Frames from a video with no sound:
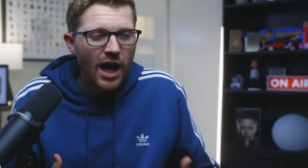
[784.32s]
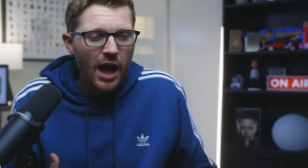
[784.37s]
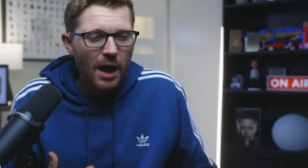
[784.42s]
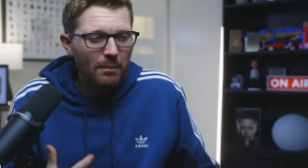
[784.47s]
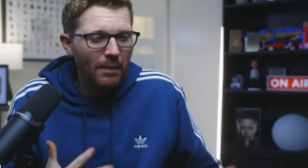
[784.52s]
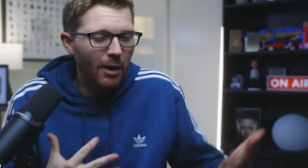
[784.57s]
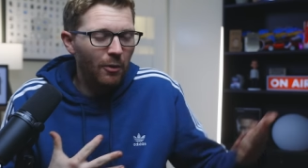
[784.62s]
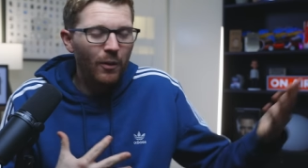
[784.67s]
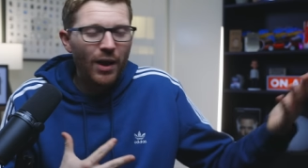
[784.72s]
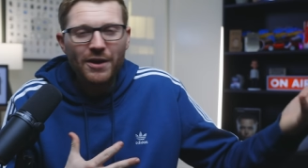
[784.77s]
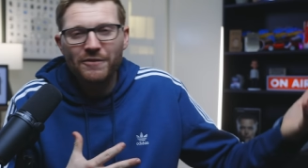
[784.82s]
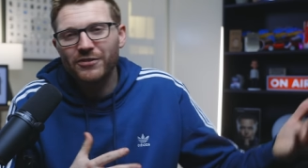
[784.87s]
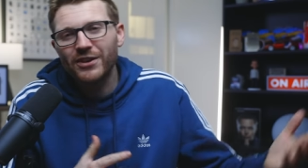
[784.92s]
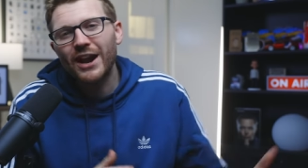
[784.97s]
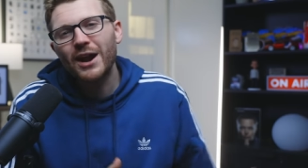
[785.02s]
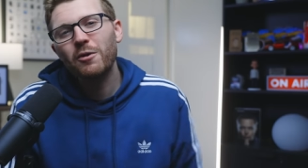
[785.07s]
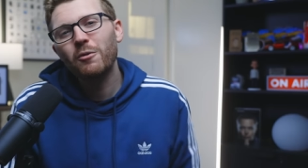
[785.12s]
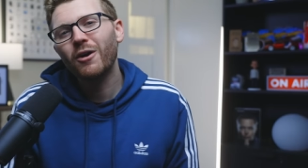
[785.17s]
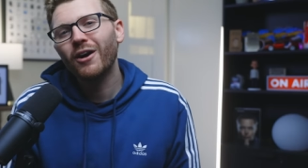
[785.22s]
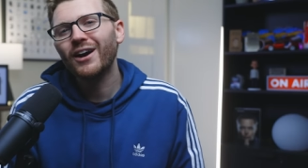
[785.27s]
My wife and
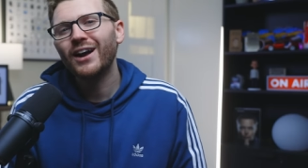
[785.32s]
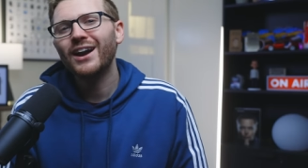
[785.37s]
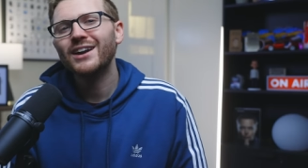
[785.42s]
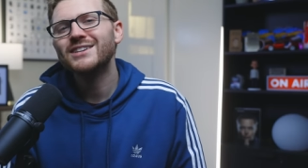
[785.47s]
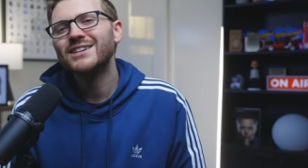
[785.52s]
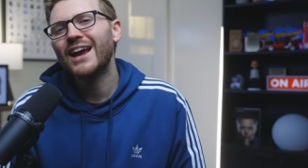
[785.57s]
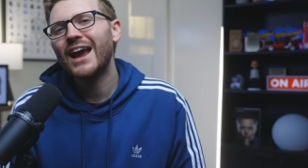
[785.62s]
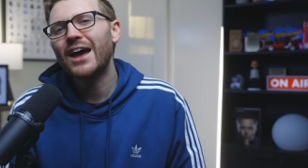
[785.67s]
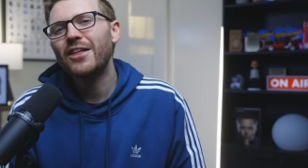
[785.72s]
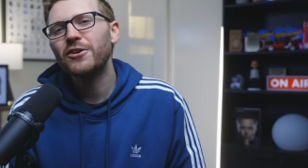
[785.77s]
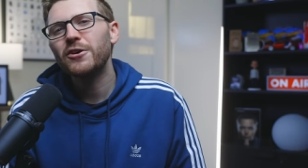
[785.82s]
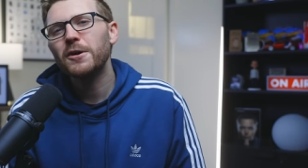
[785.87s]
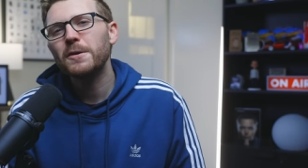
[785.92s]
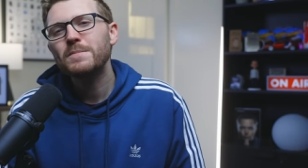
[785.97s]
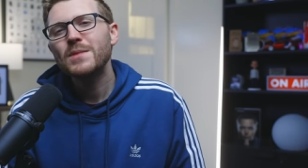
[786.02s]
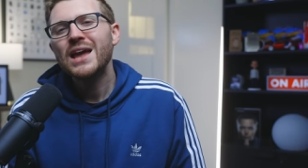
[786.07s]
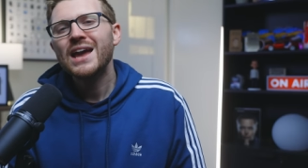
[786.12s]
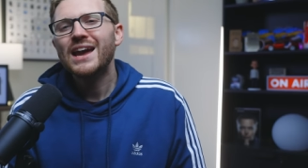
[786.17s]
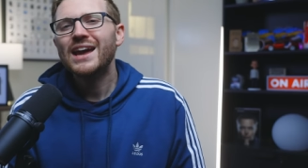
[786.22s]
I work on it together.